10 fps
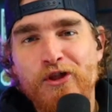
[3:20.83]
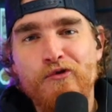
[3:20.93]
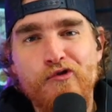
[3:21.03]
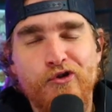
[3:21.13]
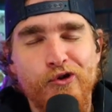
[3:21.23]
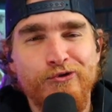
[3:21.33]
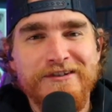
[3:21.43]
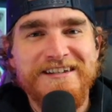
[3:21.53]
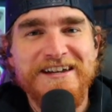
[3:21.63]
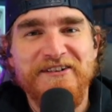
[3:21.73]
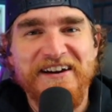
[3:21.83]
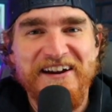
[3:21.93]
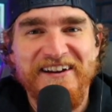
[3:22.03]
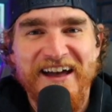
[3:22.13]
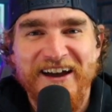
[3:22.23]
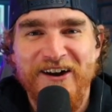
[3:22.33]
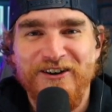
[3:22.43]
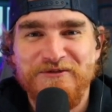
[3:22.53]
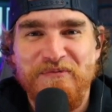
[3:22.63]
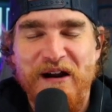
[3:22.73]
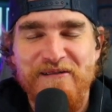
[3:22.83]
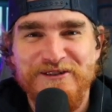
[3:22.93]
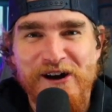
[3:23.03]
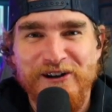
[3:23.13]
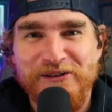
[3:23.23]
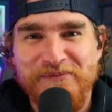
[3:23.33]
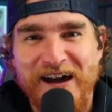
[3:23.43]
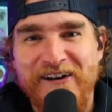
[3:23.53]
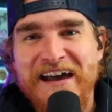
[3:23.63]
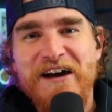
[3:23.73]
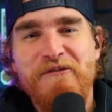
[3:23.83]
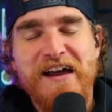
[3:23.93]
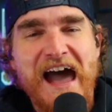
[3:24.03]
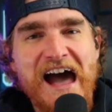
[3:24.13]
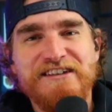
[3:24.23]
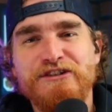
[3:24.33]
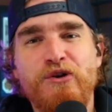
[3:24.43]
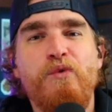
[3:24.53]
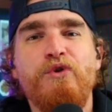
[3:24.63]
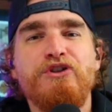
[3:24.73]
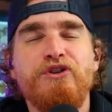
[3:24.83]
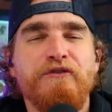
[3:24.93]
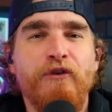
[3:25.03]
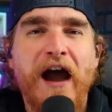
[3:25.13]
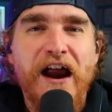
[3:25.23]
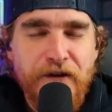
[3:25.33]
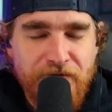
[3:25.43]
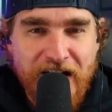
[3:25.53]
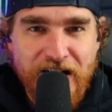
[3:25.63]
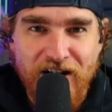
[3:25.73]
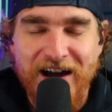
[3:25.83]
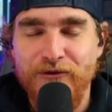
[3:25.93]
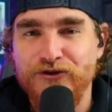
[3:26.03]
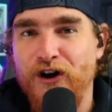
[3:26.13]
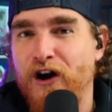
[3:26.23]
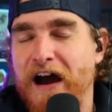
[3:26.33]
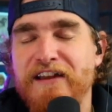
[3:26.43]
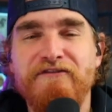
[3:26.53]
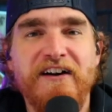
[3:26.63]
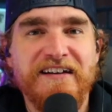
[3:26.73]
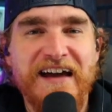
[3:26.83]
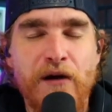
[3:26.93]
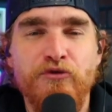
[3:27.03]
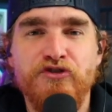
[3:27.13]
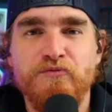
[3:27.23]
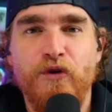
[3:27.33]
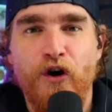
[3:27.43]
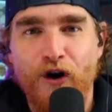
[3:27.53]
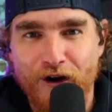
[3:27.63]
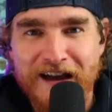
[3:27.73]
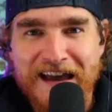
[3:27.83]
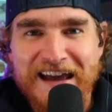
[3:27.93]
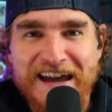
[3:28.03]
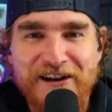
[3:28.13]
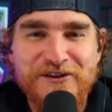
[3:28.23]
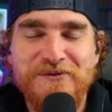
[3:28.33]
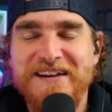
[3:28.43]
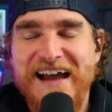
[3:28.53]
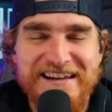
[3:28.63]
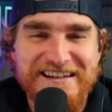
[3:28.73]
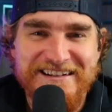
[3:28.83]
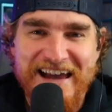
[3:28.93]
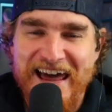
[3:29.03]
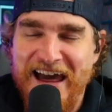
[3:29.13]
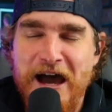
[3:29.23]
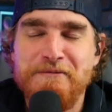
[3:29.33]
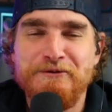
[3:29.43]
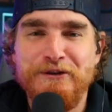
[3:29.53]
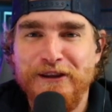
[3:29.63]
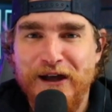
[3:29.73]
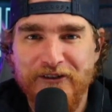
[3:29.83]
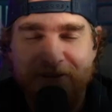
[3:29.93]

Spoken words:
little recruiting secret here that Coach Prime talked about when asked, what are you looking for? How do you find a guy with dog? How do you find a guy with some heart? Here's what he had to say, and I absolutely love